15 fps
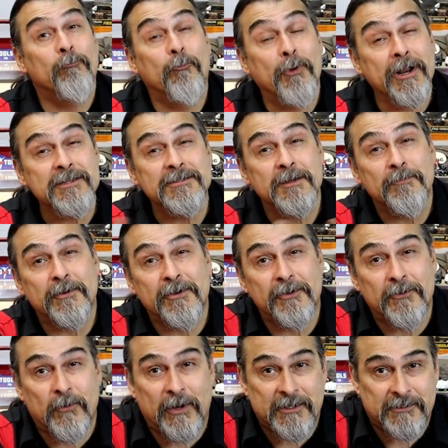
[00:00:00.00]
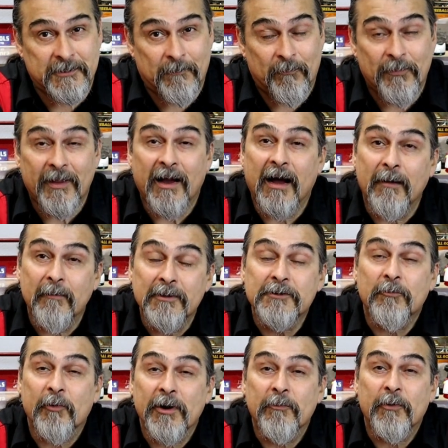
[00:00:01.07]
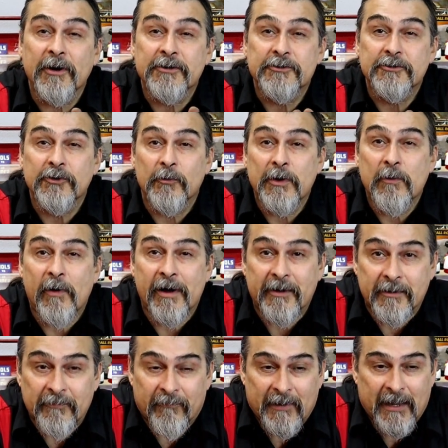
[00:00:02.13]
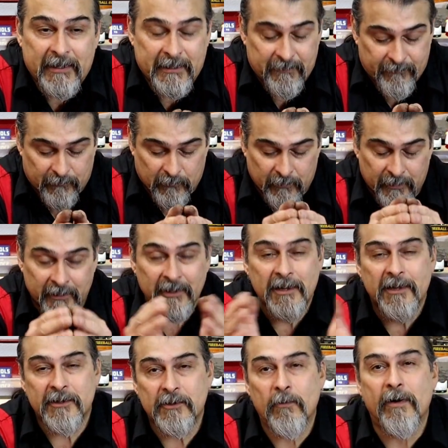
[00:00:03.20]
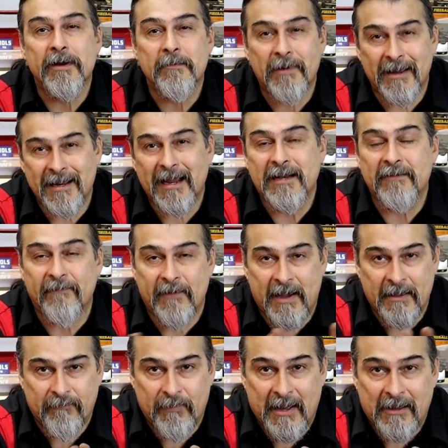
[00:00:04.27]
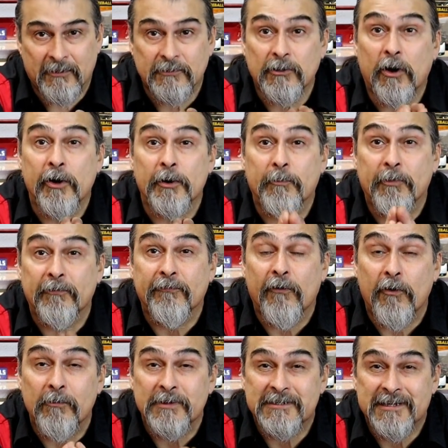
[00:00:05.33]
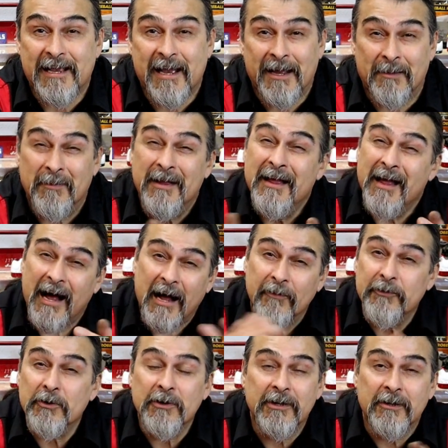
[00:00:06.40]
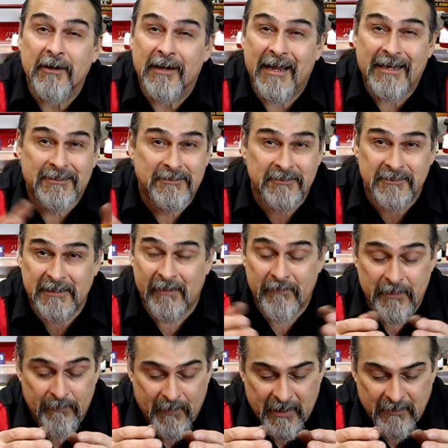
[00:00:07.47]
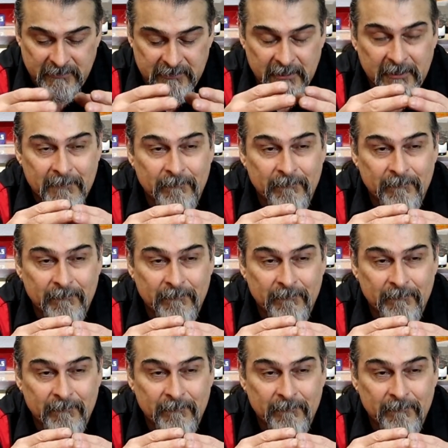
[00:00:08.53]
Brings up a good question. How much spring pressure do we want on a flathead Ford? You want about 85 pounds on a performance cam. I'll do a little less, 70 pounds.